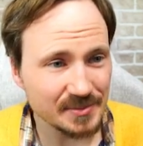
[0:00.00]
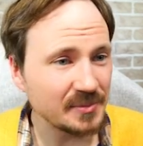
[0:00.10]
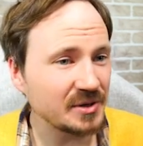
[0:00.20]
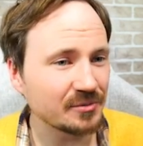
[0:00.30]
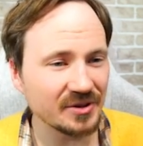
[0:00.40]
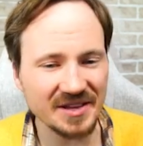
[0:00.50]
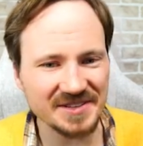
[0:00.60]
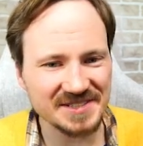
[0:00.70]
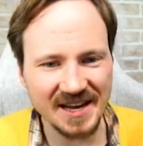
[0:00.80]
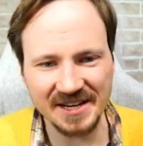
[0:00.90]
Maybe a
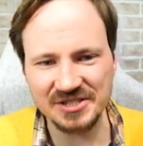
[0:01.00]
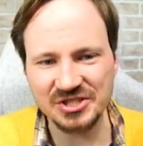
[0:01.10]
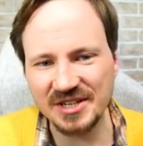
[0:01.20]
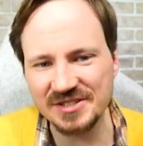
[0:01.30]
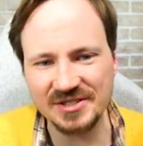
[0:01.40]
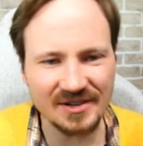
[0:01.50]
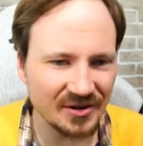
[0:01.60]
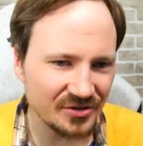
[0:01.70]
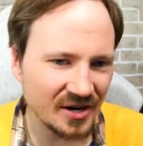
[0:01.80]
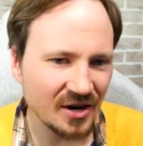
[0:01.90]
Relentless Hex Chaser
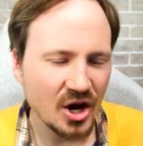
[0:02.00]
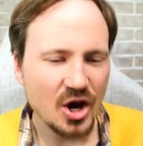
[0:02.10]
out there.